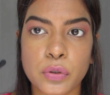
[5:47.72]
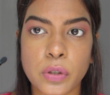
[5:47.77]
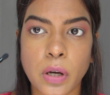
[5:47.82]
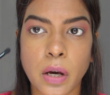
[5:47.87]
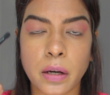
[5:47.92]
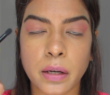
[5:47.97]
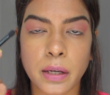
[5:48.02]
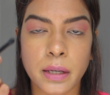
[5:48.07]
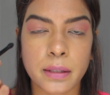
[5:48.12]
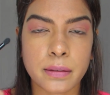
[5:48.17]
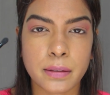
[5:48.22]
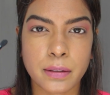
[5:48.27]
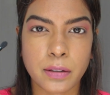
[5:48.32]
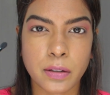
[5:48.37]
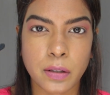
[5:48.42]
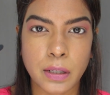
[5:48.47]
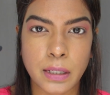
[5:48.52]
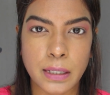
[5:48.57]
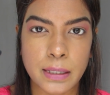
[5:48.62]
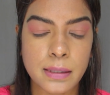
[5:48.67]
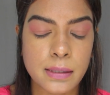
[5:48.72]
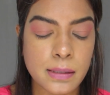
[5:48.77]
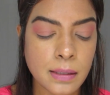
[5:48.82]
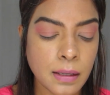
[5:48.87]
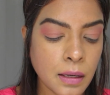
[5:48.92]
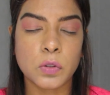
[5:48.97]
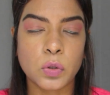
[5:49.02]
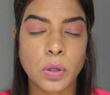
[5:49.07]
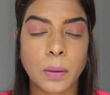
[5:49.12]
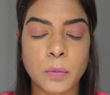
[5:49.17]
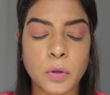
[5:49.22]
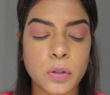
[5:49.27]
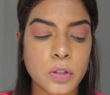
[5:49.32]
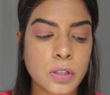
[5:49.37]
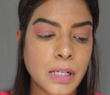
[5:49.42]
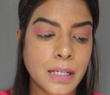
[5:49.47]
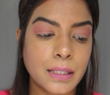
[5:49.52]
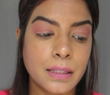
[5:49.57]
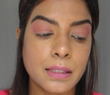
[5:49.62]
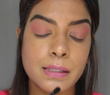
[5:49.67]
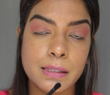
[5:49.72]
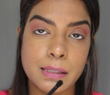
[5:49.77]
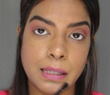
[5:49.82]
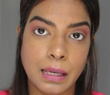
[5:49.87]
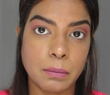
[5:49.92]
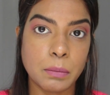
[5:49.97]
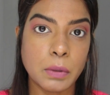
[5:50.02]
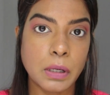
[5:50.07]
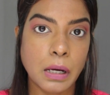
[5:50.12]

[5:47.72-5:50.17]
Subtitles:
target the crease. So I'm going to take the same